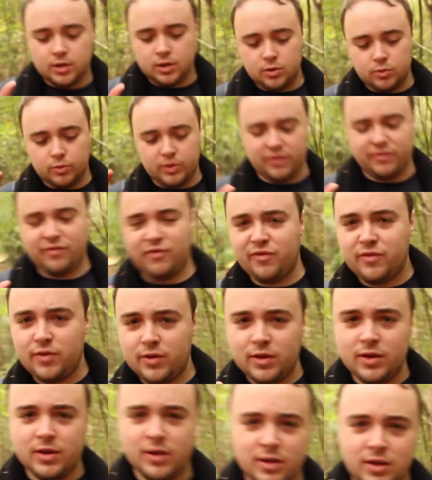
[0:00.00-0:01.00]
with
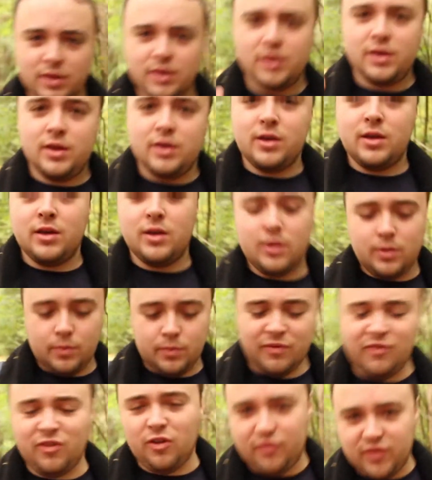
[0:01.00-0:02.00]

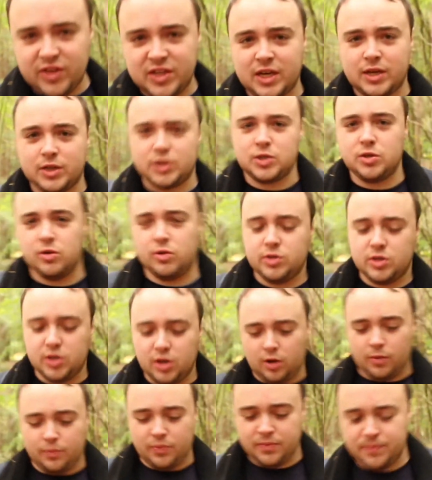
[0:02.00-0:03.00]
fluffy texture on
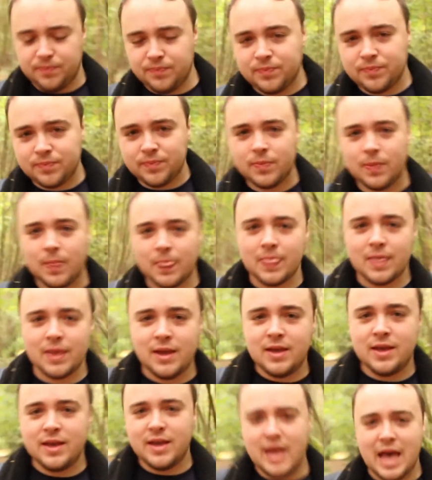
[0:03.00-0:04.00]
top,
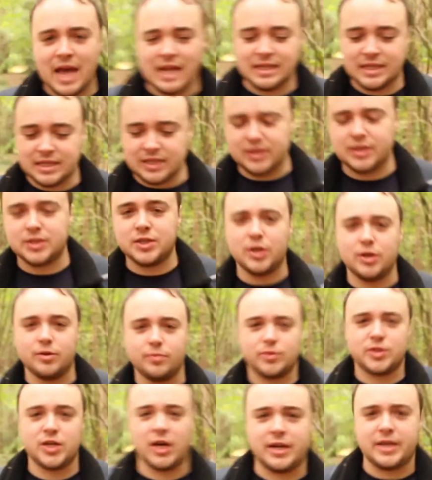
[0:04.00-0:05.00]
hence the term
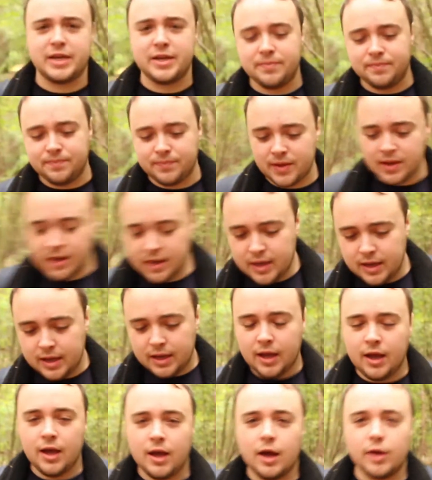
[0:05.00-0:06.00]
shaggy.
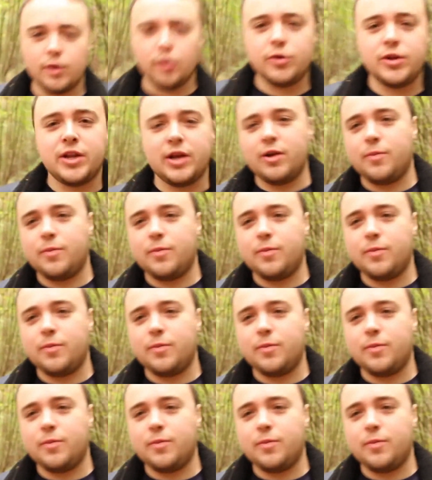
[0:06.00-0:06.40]
And ordinary